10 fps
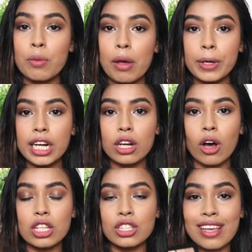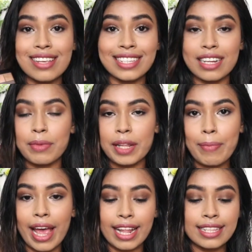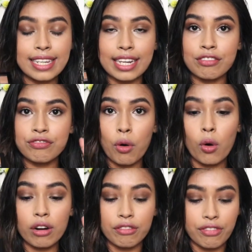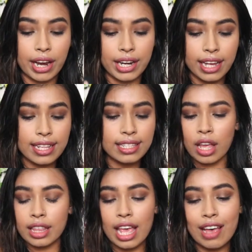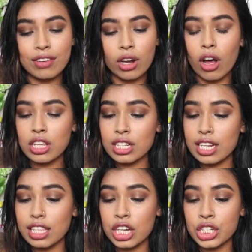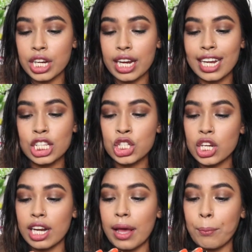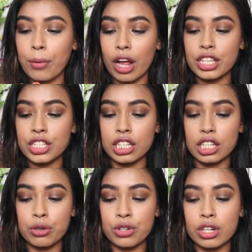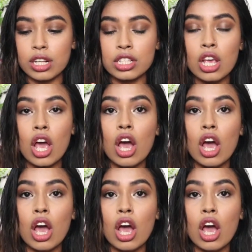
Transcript: So Maybelline launched their City Mini palettes in 4 variants. They have launched in the shade Chill Brunch Neutrals,